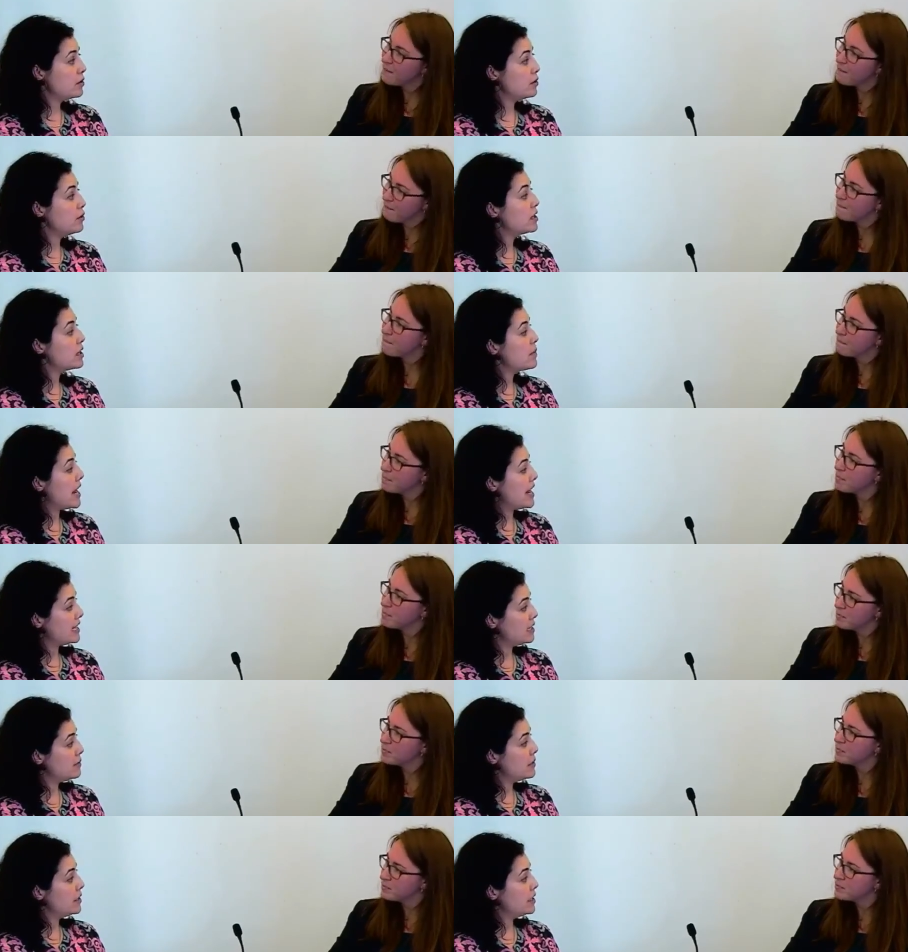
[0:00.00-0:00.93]
Speaker 1: new to
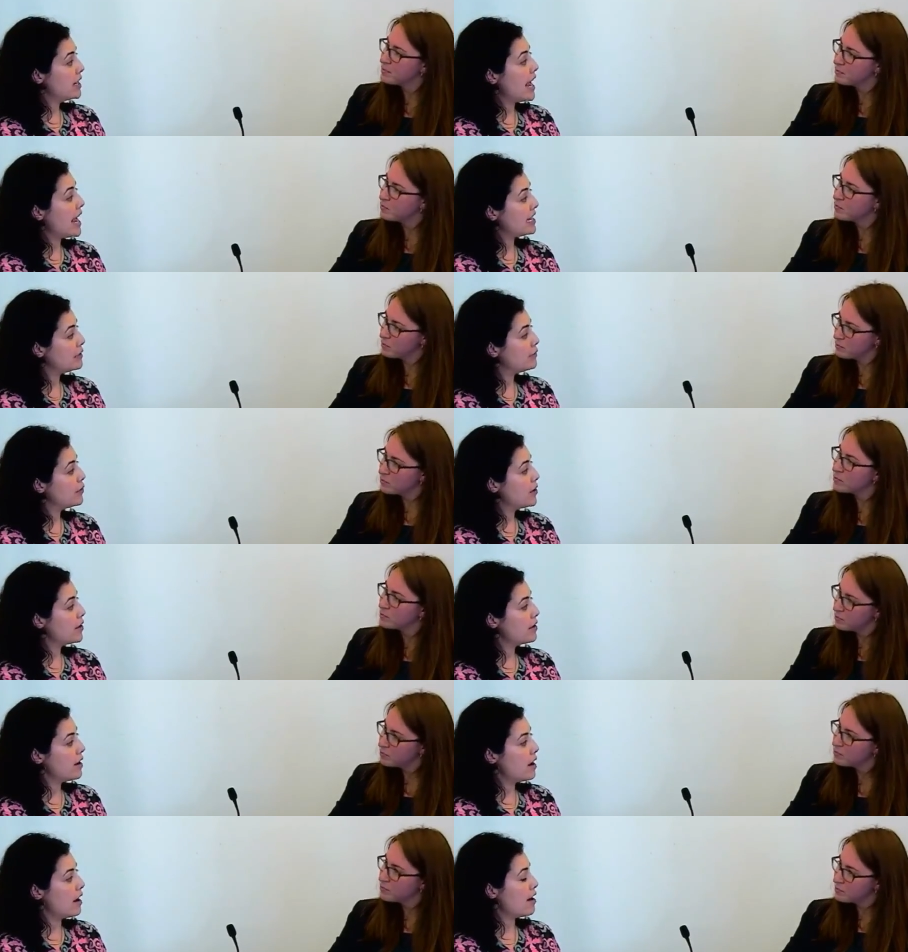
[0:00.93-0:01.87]
capacity building, ask
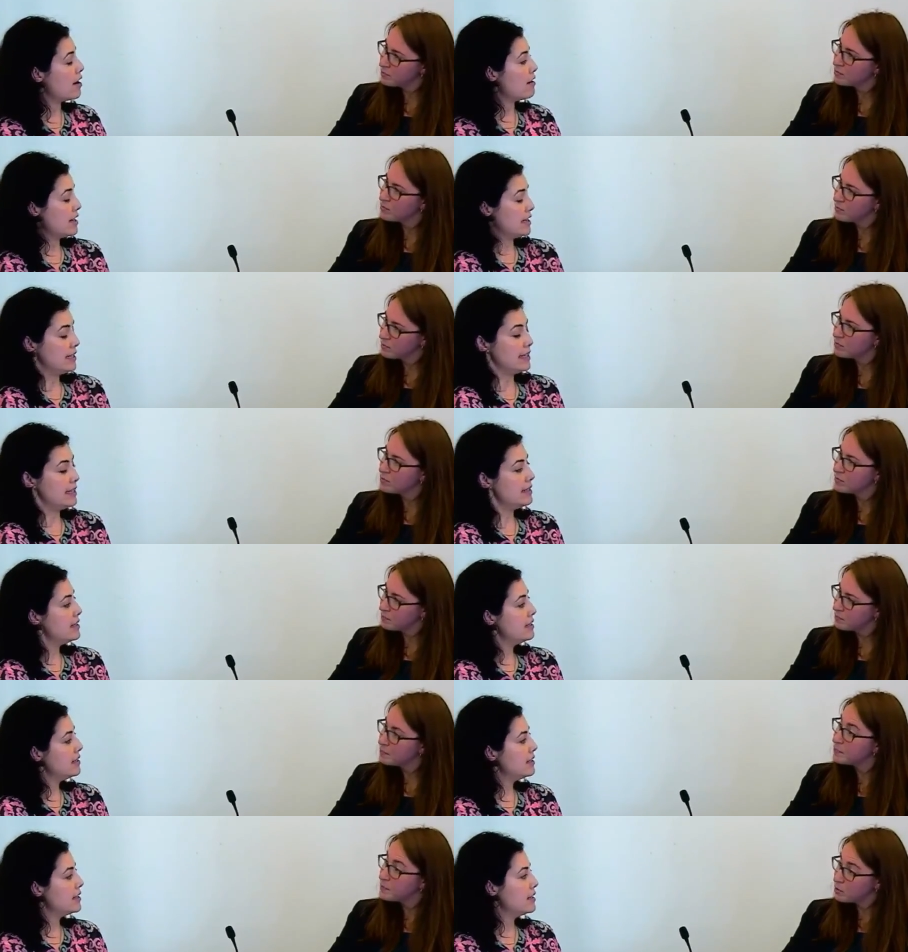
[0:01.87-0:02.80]
for our
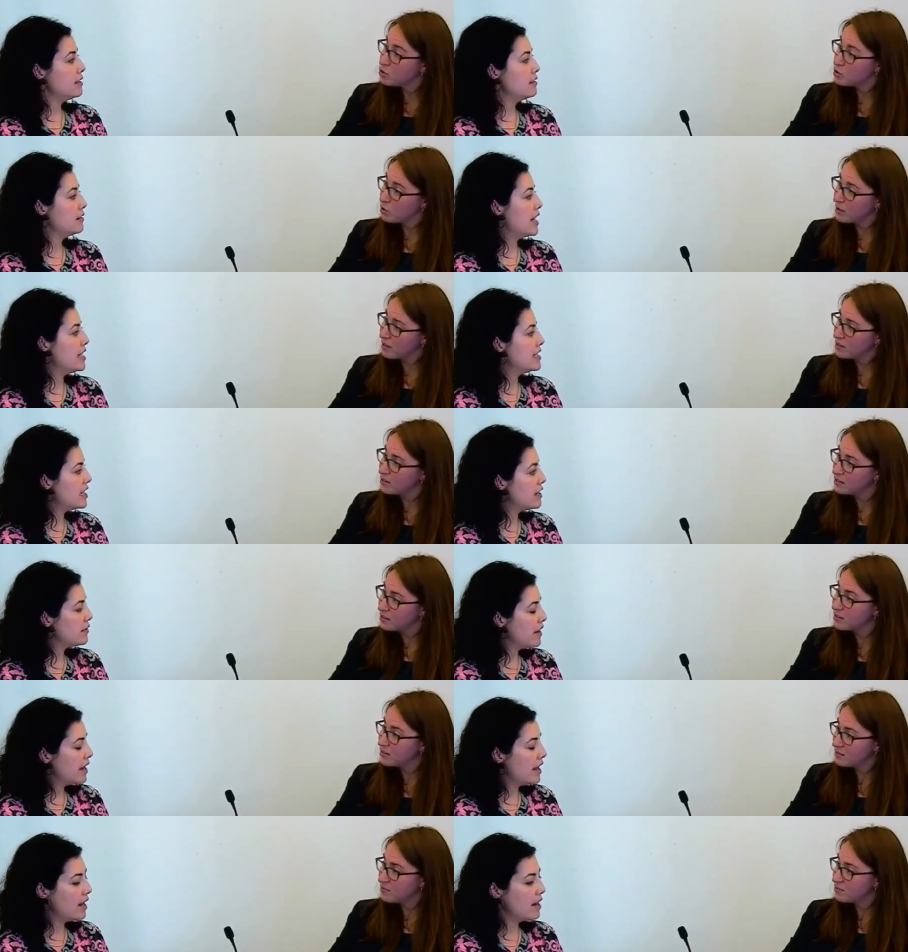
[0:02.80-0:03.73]
assistance in sure.
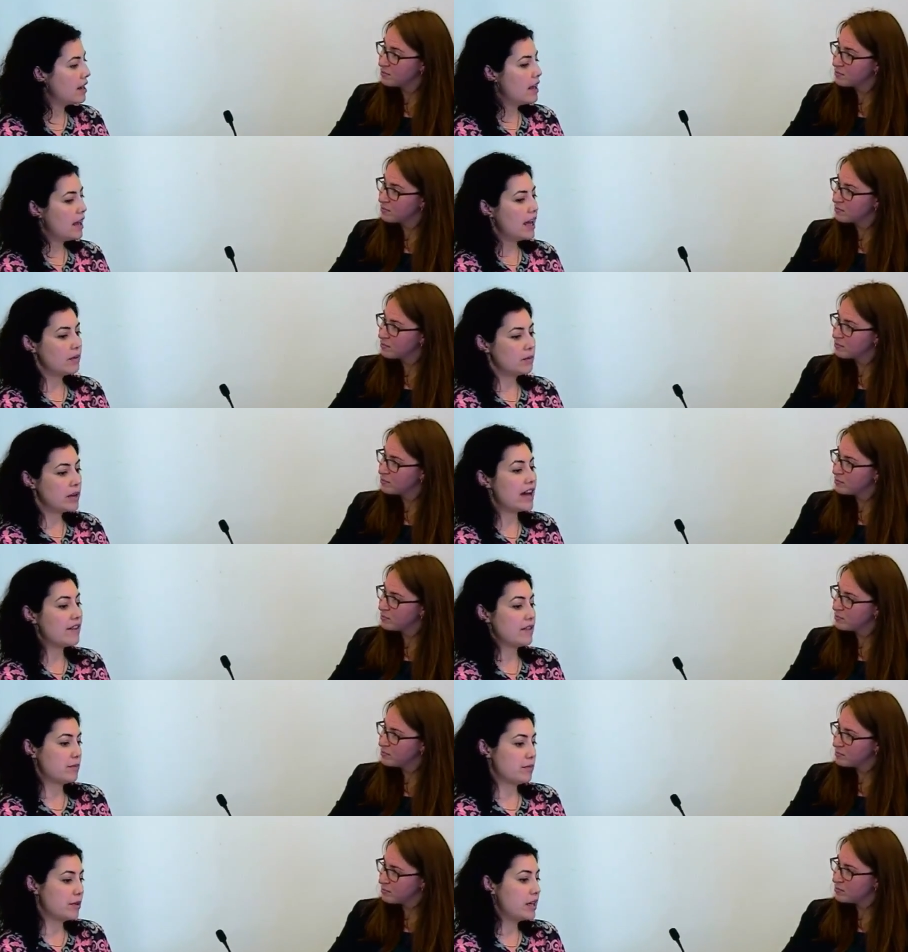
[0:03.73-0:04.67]
identifying, and we
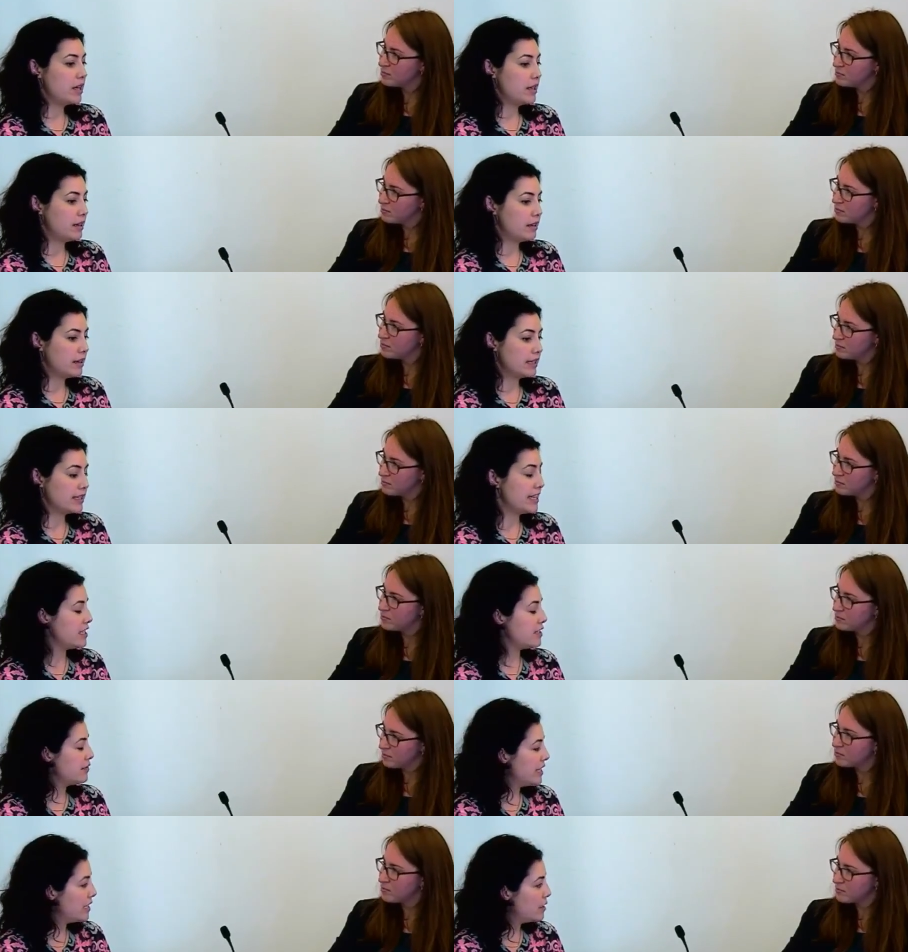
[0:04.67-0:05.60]
have a pretty
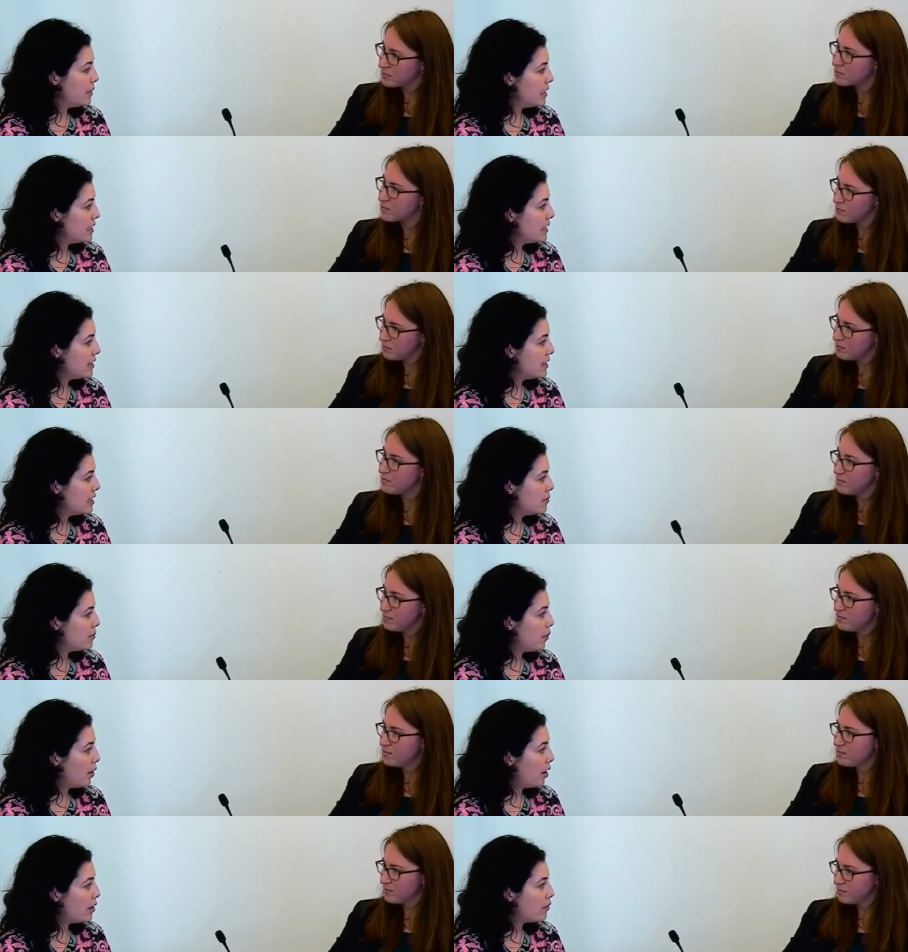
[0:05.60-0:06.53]
extensive database at this
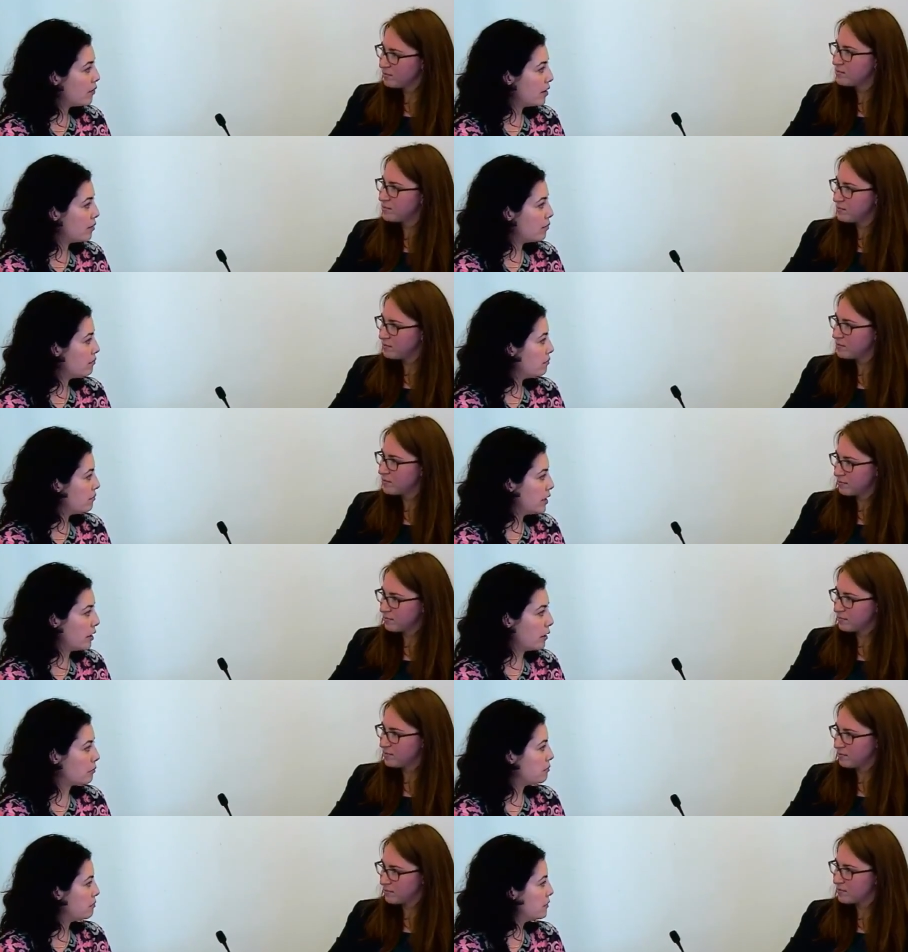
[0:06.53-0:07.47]
point from you
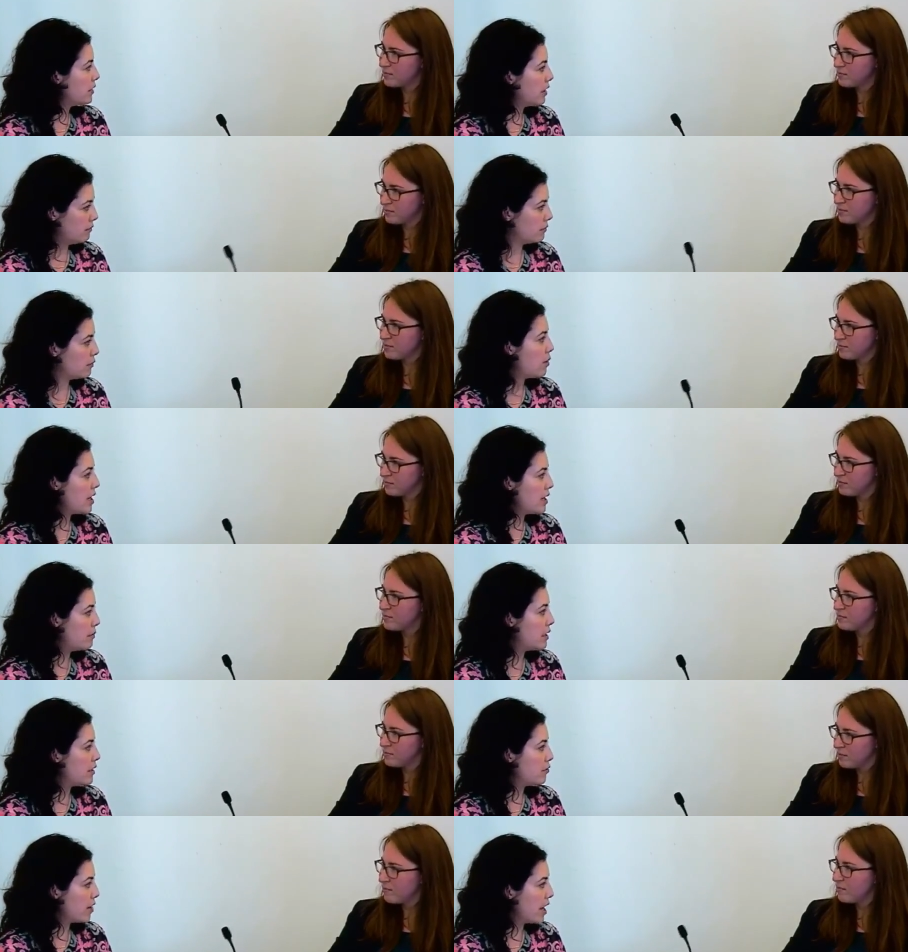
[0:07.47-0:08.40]
know a, quite a
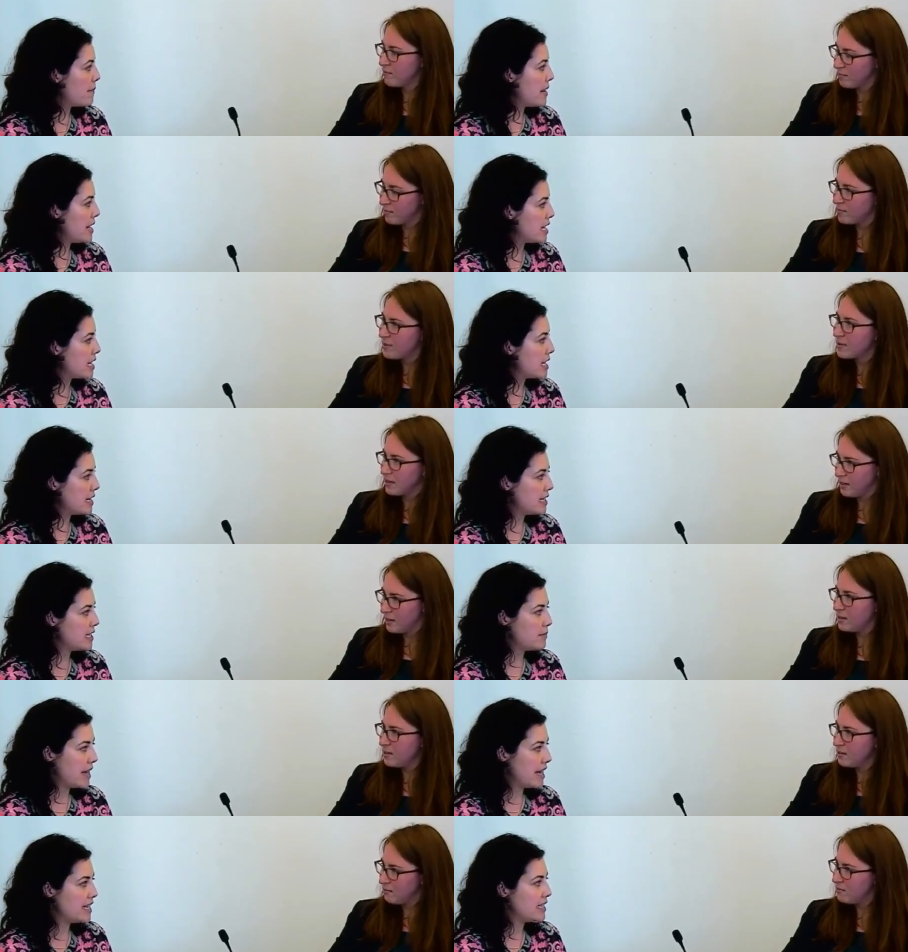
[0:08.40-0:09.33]
bit of grant making in this
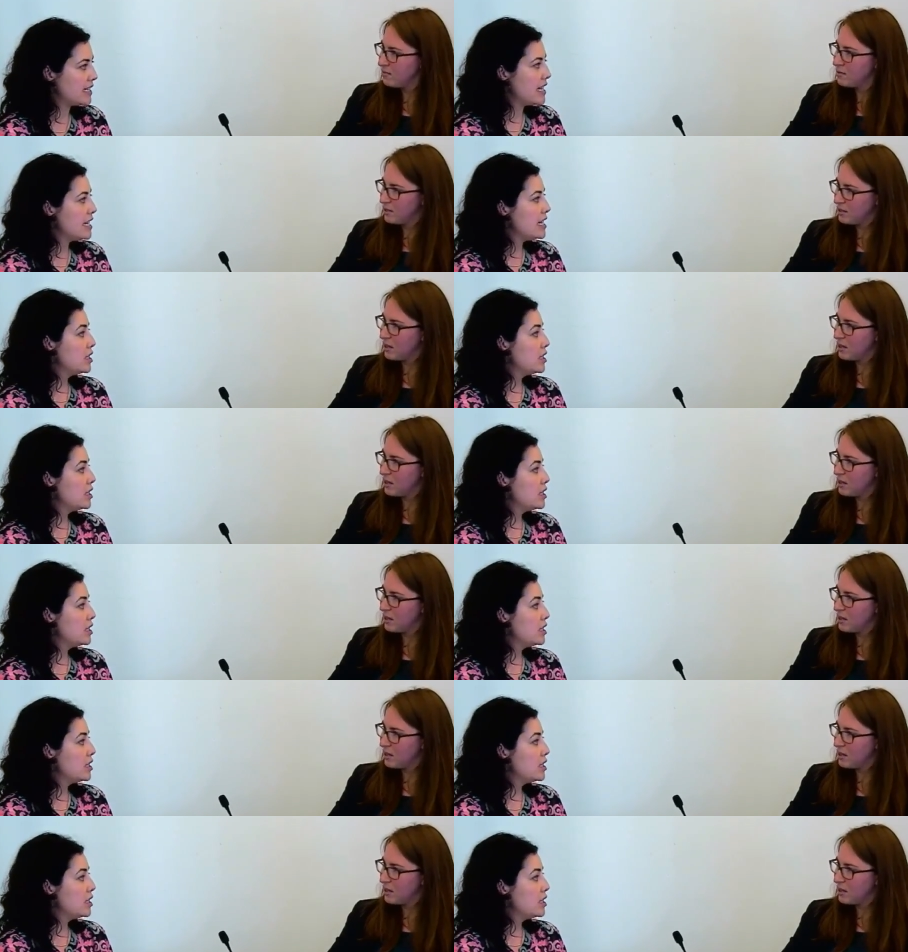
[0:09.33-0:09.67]
space.